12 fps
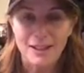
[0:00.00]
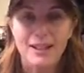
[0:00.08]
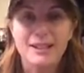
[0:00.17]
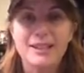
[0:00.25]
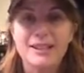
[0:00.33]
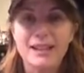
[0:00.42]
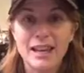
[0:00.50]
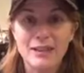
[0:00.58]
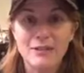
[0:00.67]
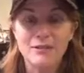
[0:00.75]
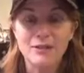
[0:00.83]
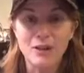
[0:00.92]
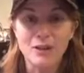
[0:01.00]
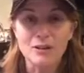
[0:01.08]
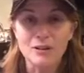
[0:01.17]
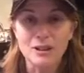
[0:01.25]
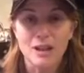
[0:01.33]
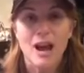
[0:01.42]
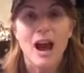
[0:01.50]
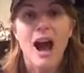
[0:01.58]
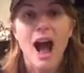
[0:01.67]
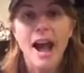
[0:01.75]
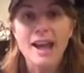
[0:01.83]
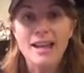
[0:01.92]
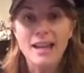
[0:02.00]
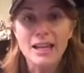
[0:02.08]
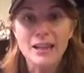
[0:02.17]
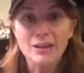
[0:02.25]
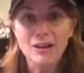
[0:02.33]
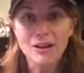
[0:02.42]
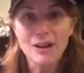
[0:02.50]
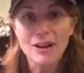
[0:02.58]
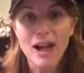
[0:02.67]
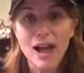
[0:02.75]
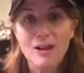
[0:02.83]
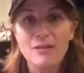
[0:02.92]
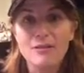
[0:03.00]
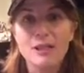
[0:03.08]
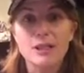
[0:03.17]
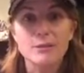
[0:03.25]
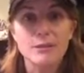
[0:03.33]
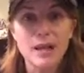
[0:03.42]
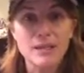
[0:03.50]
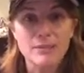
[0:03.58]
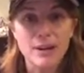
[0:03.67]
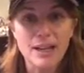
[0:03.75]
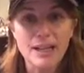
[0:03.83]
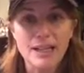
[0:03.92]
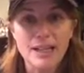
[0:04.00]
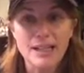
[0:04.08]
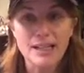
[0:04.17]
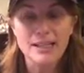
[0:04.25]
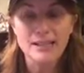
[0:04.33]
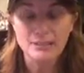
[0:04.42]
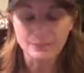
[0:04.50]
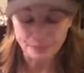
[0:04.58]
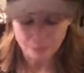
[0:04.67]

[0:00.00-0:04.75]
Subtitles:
and stay afloat. I can learn how to express my needs